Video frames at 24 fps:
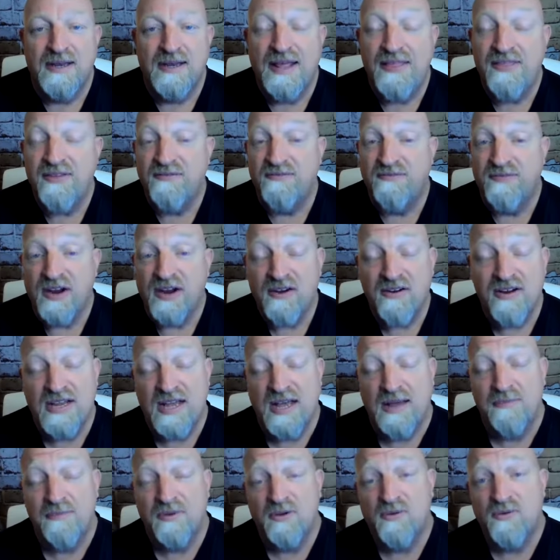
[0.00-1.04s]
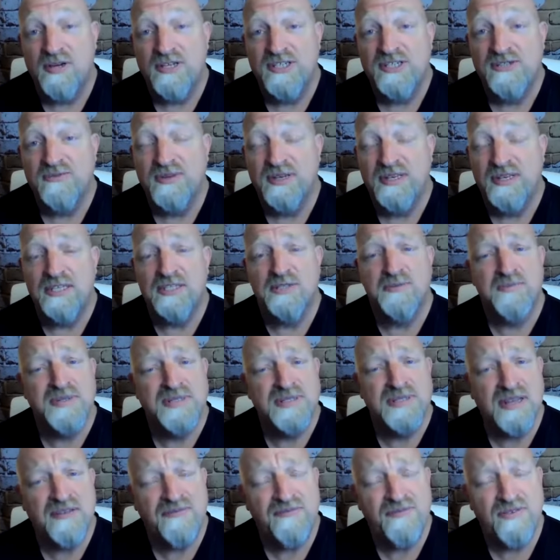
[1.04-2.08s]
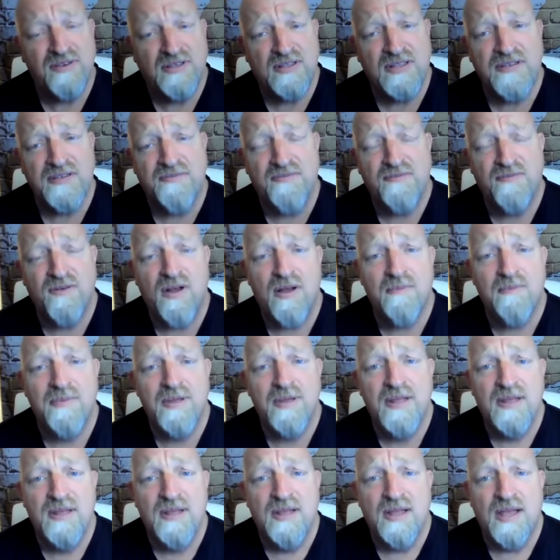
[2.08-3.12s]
another very common question we get specifically from